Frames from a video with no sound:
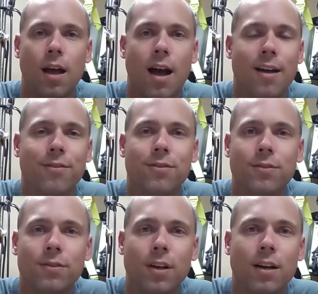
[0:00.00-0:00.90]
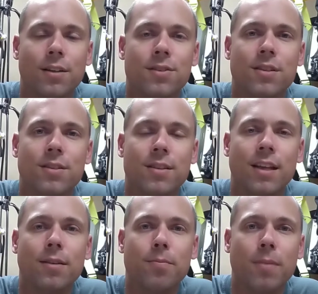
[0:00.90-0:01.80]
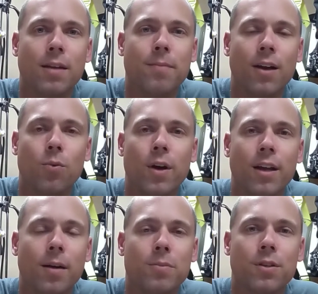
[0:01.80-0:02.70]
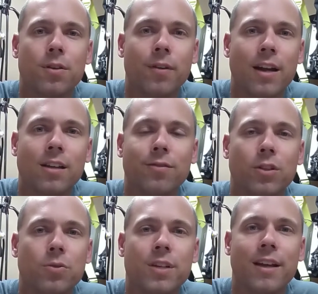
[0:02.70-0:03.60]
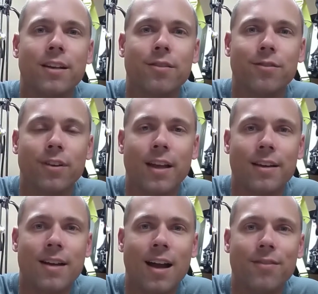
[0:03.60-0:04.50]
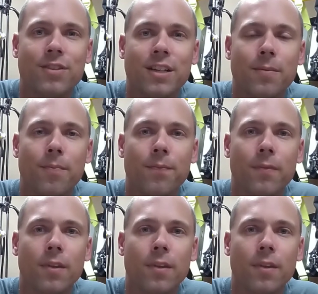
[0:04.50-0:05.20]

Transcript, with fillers: I've uh, since then made my way up to the rank of lieutenant for that dive team,